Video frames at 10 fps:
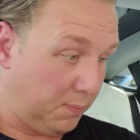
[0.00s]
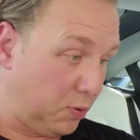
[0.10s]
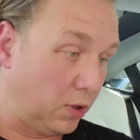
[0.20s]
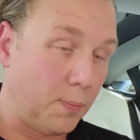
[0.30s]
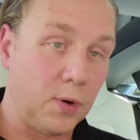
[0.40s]

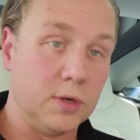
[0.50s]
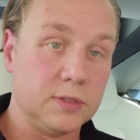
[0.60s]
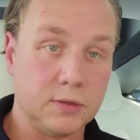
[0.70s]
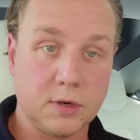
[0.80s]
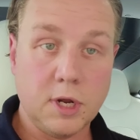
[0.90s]
puller
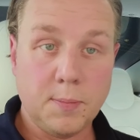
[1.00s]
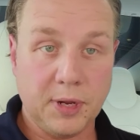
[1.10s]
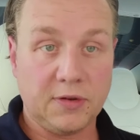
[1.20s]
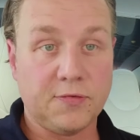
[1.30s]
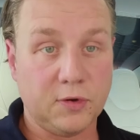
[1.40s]
points or
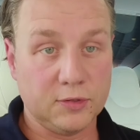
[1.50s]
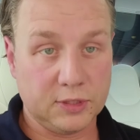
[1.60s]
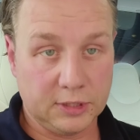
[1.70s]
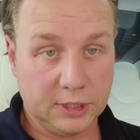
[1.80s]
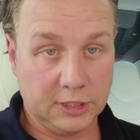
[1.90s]
pitfalls
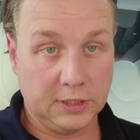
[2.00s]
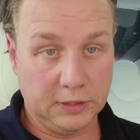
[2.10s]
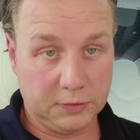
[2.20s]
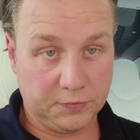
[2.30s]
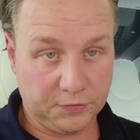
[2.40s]
in
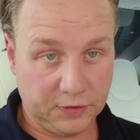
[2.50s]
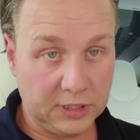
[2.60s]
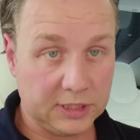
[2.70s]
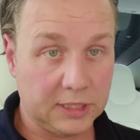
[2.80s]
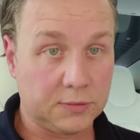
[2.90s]

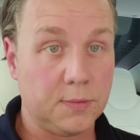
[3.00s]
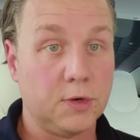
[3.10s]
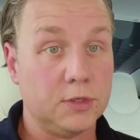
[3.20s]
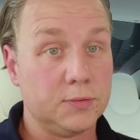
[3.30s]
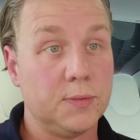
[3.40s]
freestyle swimming
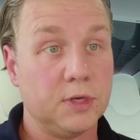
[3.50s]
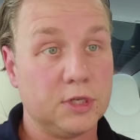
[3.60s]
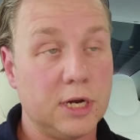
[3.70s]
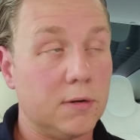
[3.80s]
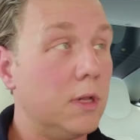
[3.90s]
or in swimming in
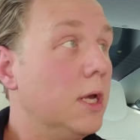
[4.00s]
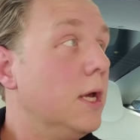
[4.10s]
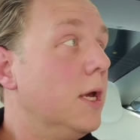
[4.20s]
general,